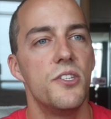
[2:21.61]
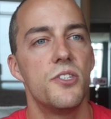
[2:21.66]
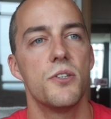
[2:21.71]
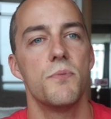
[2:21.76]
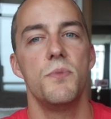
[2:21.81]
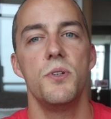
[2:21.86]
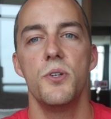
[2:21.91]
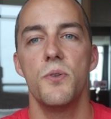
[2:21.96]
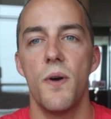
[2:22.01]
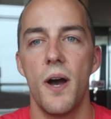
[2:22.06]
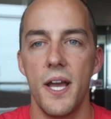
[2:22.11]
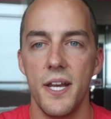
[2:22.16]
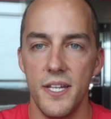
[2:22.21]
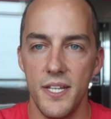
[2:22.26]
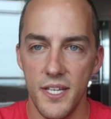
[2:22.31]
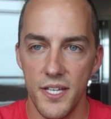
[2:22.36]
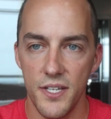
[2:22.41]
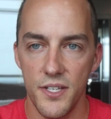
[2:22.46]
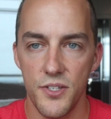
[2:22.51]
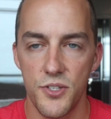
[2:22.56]
some new
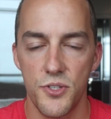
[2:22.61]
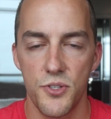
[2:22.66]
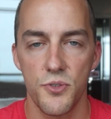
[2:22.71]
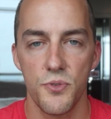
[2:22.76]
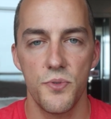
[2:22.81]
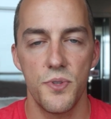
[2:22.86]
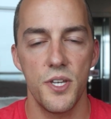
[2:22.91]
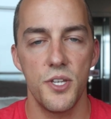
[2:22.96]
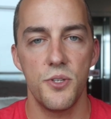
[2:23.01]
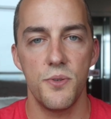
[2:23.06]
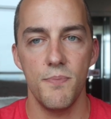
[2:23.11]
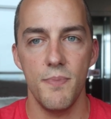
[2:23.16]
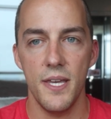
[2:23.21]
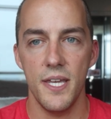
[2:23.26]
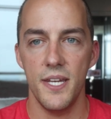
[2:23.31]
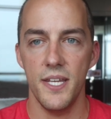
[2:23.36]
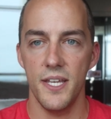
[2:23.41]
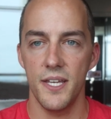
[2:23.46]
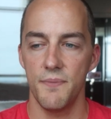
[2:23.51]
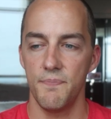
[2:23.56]
ideas through this
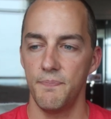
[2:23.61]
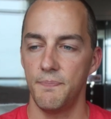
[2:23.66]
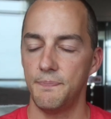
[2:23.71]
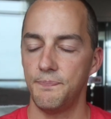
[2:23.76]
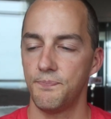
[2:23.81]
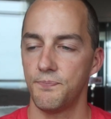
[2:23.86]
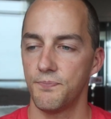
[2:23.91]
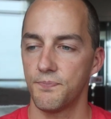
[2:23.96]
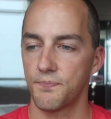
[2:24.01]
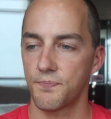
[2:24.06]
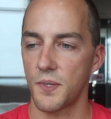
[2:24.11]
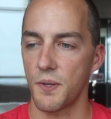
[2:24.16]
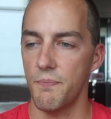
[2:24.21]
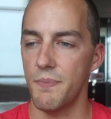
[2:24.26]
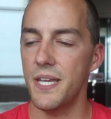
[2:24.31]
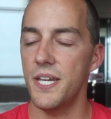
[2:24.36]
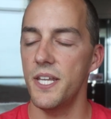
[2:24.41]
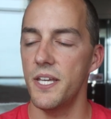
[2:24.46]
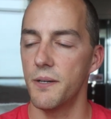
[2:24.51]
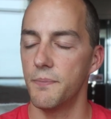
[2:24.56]
medium,
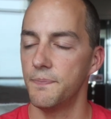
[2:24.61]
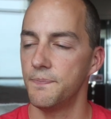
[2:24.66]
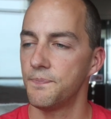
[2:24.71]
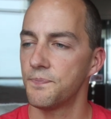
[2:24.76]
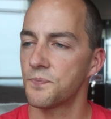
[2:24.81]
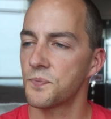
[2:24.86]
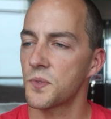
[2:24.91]
medium.